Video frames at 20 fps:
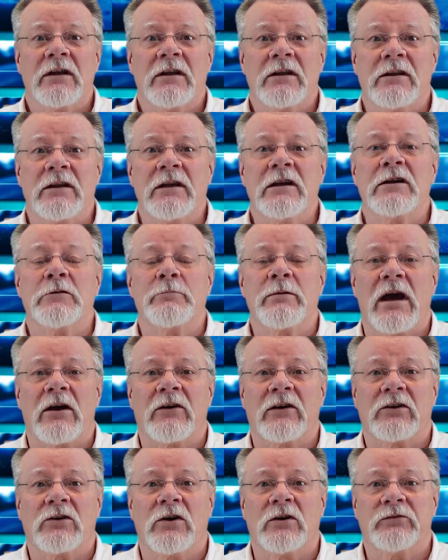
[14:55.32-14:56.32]
Think
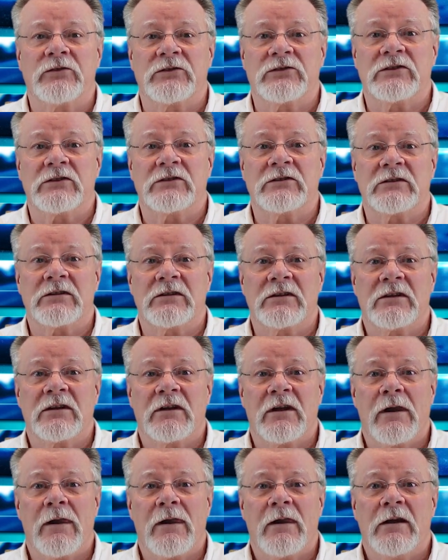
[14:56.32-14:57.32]
about it, officers.
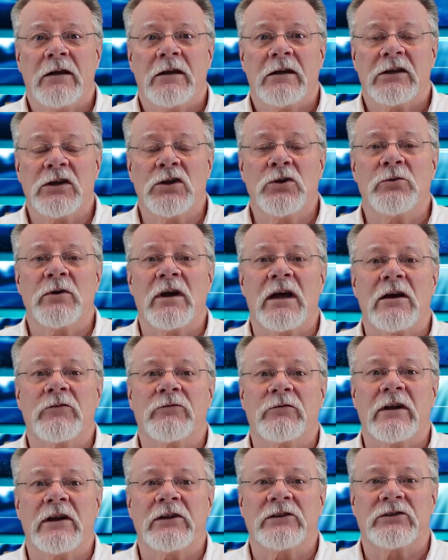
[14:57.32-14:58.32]
You
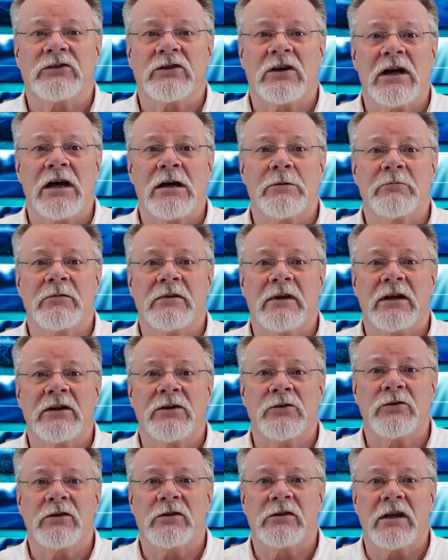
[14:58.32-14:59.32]
have less time than
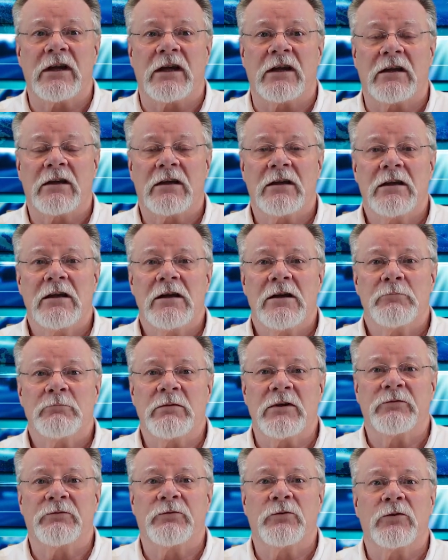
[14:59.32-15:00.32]
you think
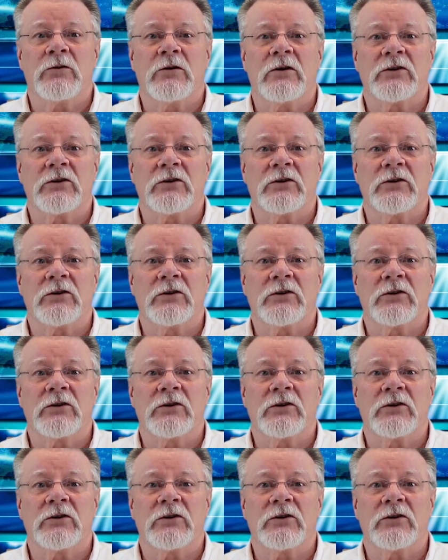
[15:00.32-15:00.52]
before